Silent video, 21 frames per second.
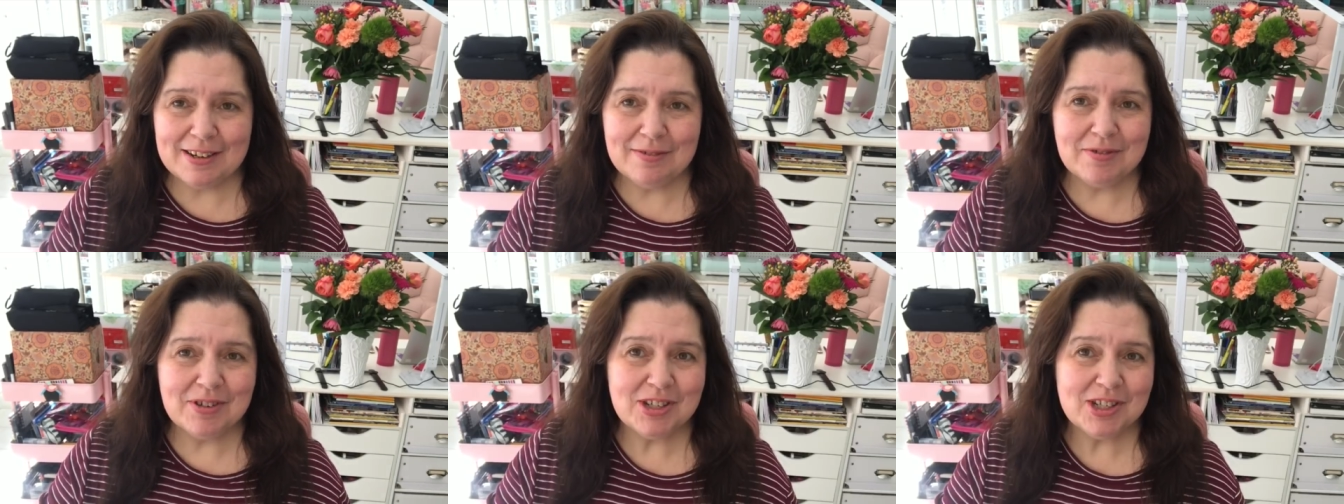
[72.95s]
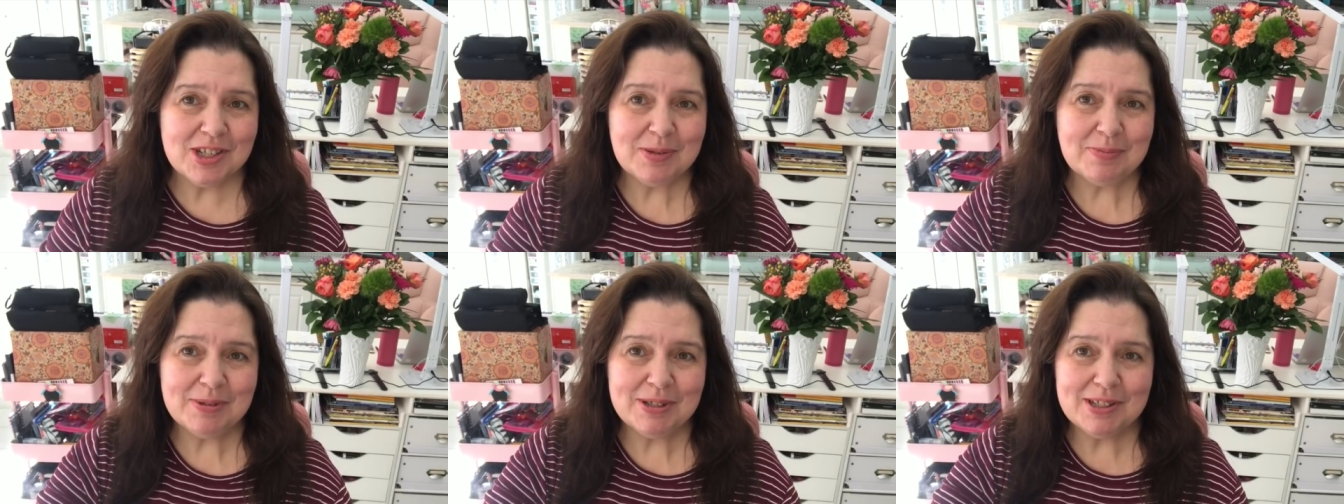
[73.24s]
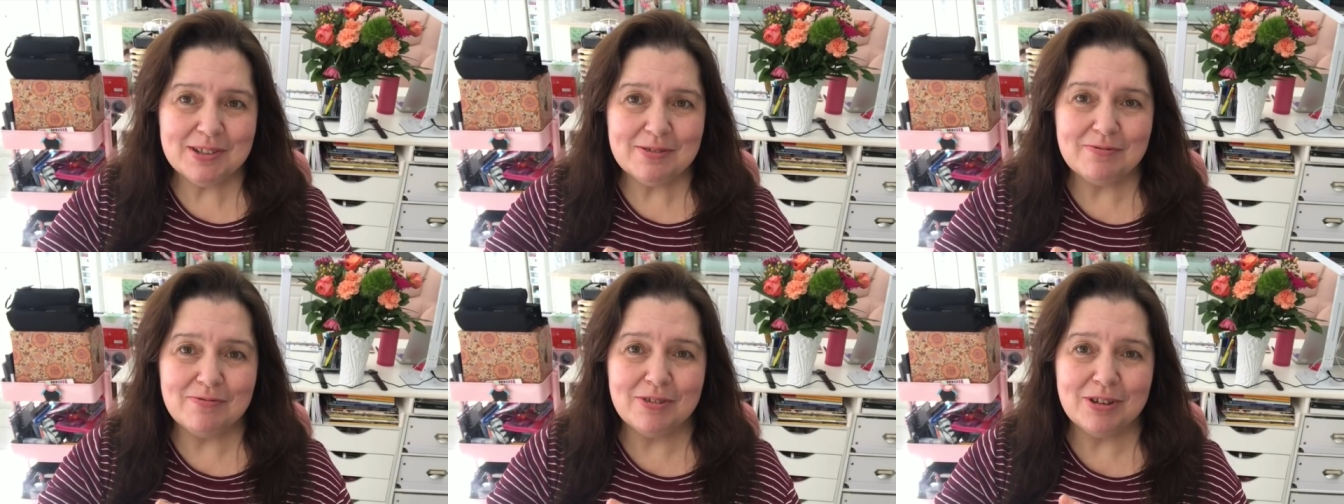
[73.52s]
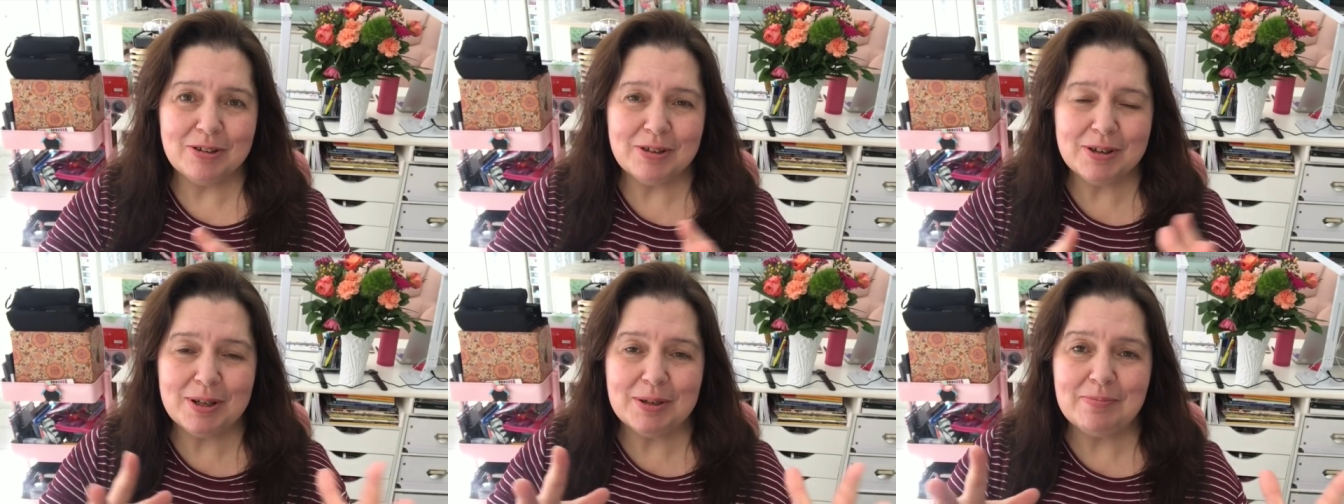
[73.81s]
I've just been
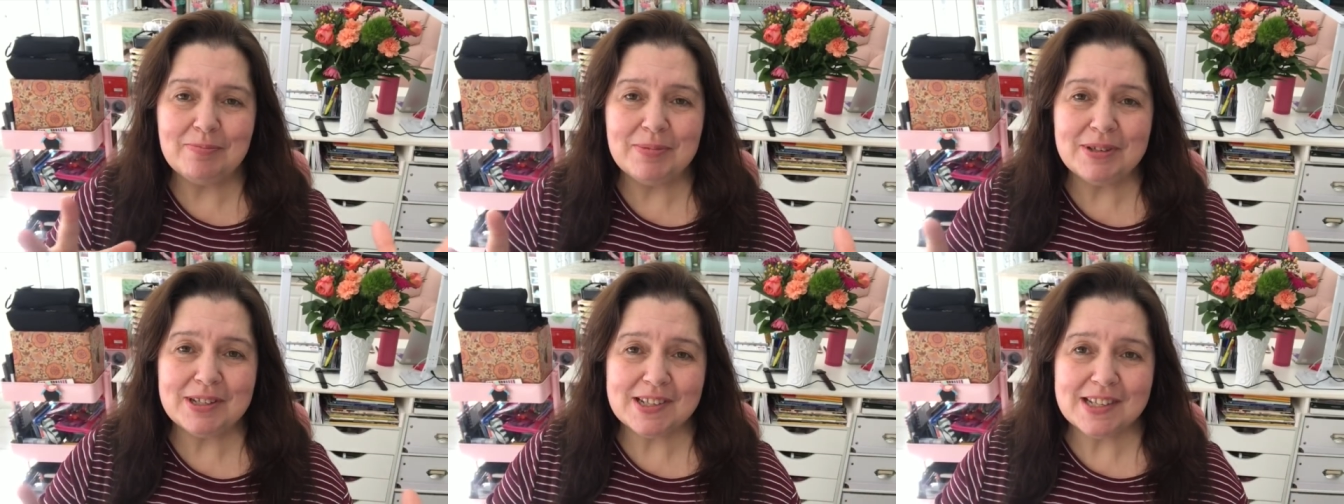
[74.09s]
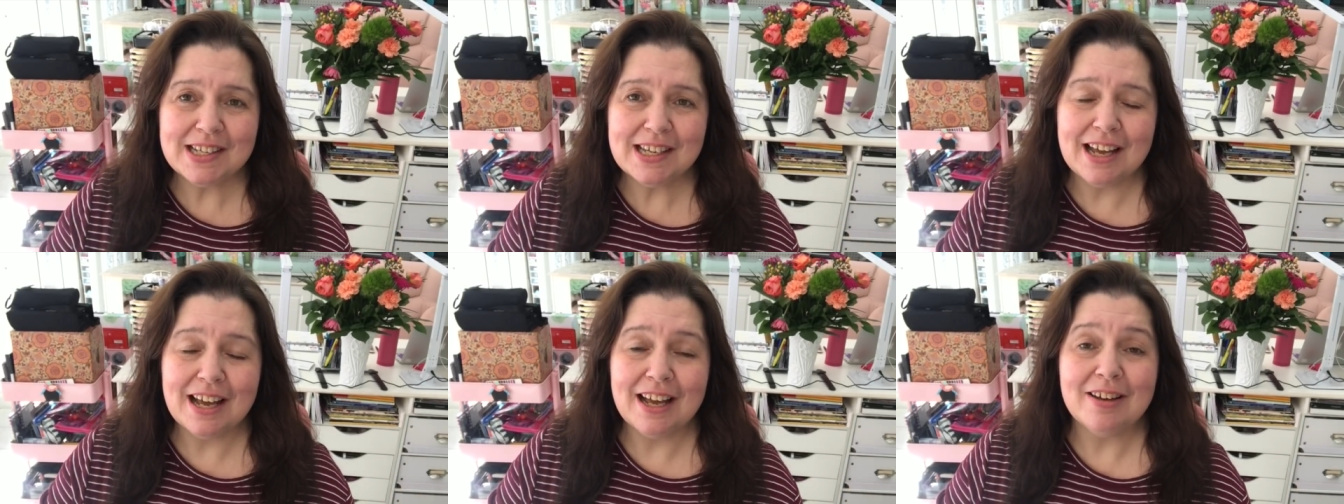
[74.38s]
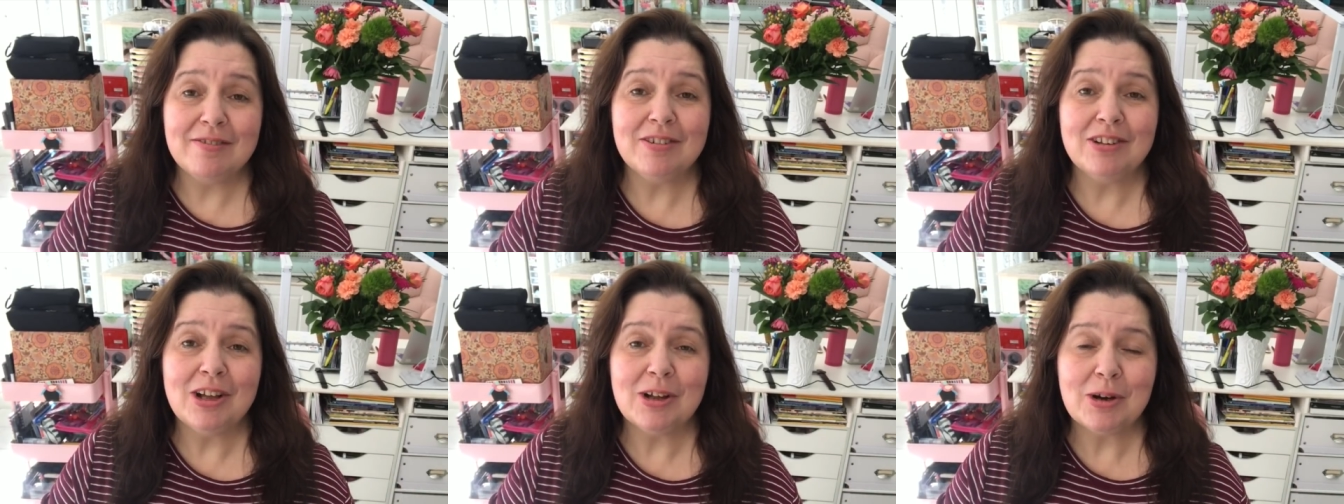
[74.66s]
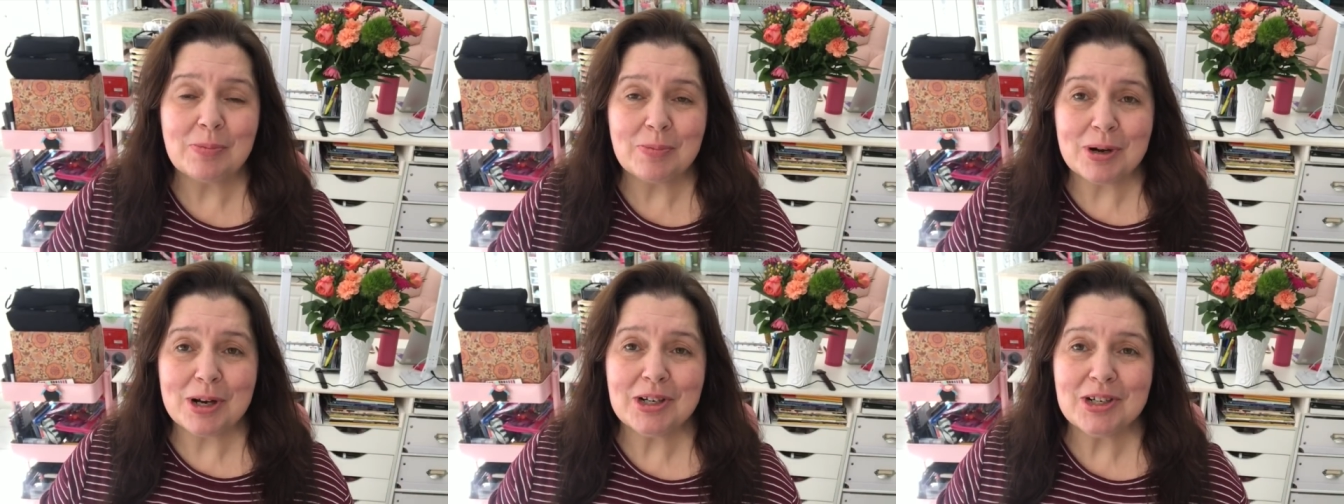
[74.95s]
very busy. I have a
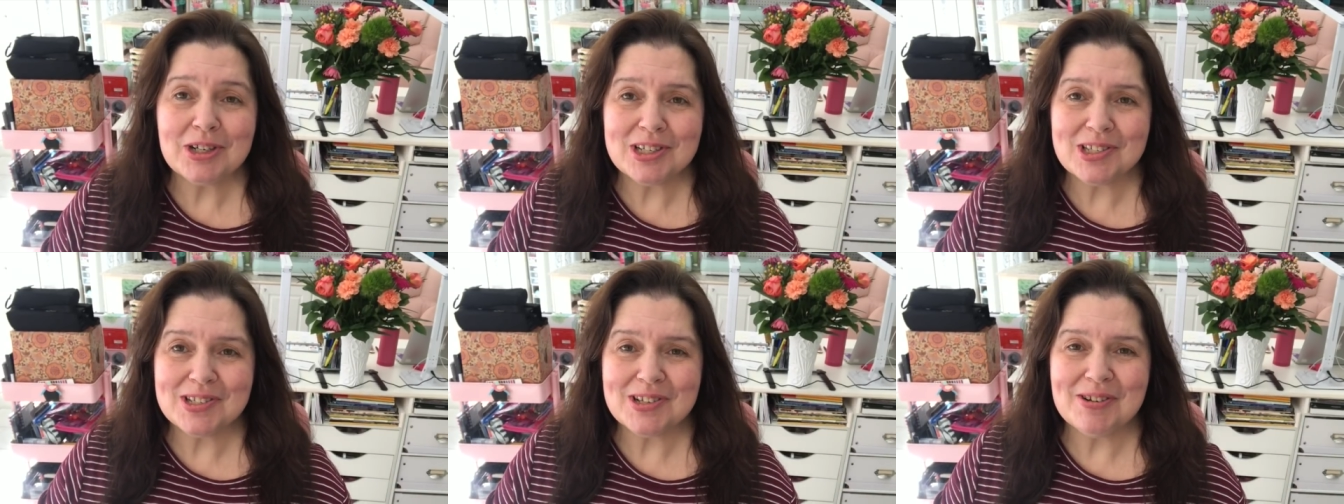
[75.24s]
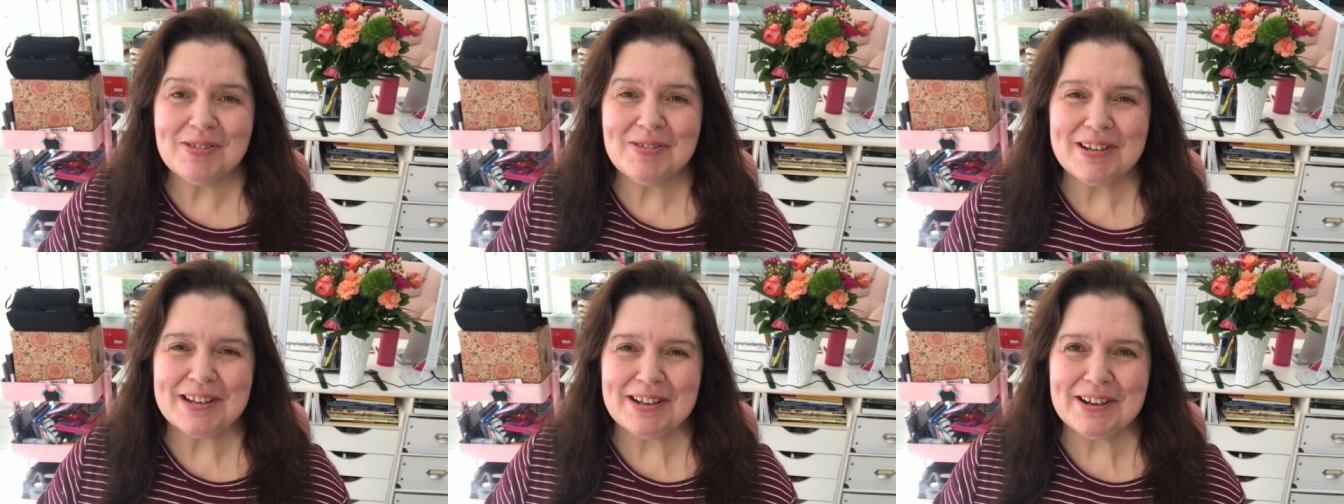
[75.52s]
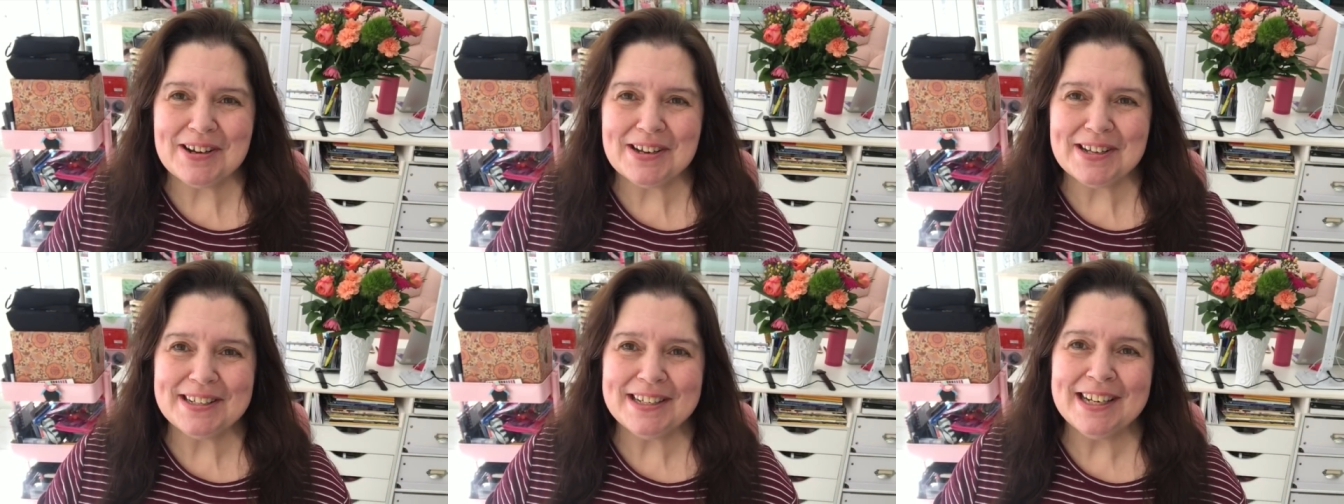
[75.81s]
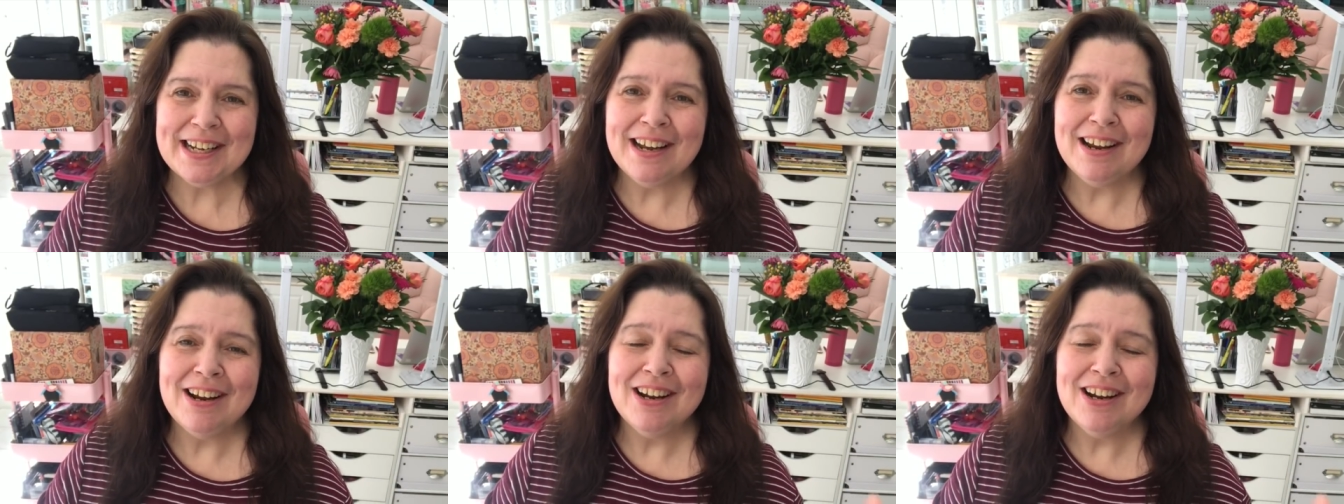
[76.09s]
lot of projects going on.